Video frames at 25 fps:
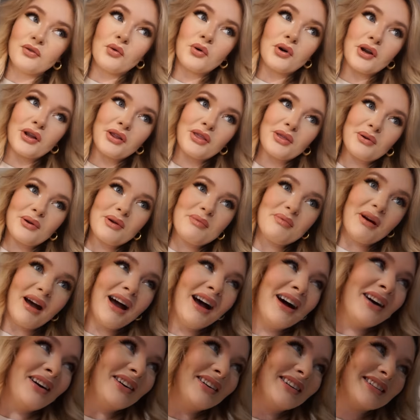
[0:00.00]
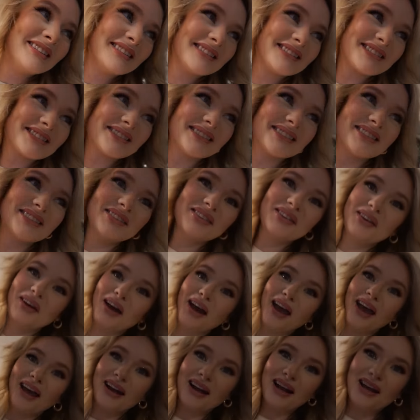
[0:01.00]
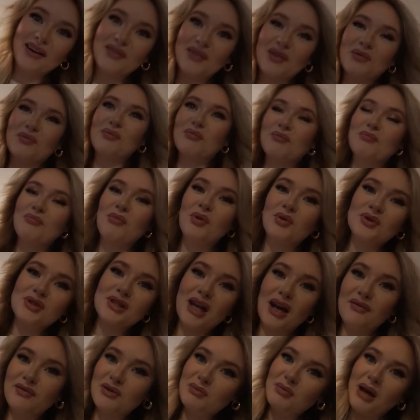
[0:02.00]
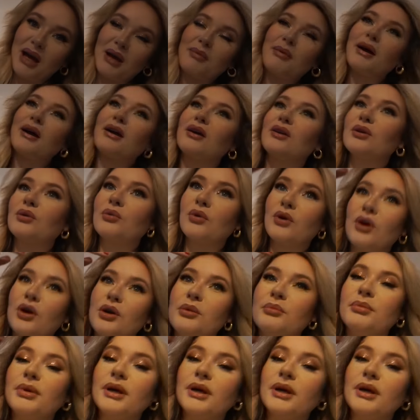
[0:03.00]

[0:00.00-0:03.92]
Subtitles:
43 pounds and I have the most heavy backpack in the world,